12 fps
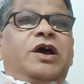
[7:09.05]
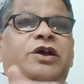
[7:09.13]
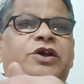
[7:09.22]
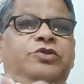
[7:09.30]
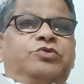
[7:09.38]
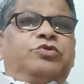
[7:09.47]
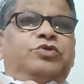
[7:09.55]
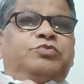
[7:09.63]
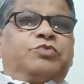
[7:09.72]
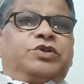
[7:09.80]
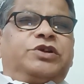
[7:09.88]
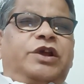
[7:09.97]
Hindus,
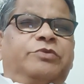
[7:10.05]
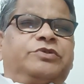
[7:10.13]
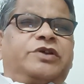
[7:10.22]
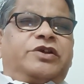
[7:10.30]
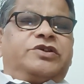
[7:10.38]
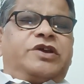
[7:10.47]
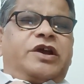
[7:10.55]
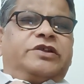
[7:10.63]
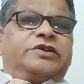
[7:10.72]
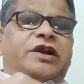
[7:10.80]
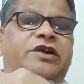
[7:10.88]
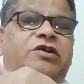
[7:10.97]
Muslims,
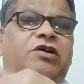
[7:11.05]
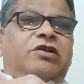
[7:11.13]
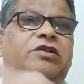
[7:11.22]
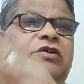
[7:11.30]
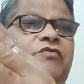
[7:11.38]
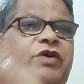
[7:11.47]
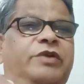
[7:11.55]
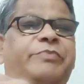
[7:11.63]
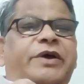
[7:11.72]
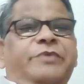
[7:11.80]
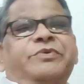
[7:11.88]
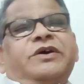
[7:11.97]
Christians, and all one
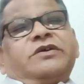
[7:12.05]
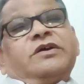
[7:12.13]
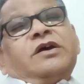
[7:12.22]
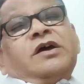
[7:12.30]
paper.